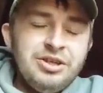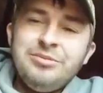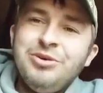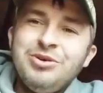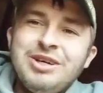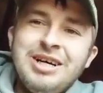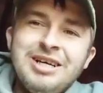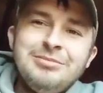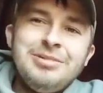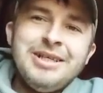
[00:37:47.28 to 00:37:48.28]
No more
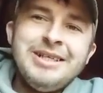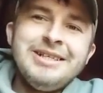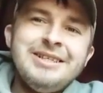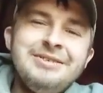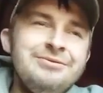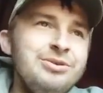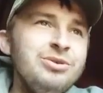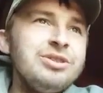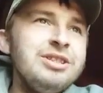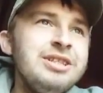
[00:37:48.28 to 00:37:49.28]
carp,
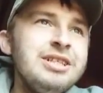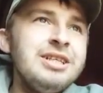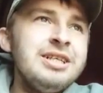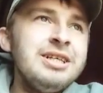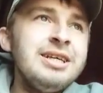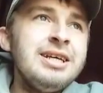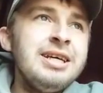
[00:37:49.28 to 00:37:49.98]
unfortunately.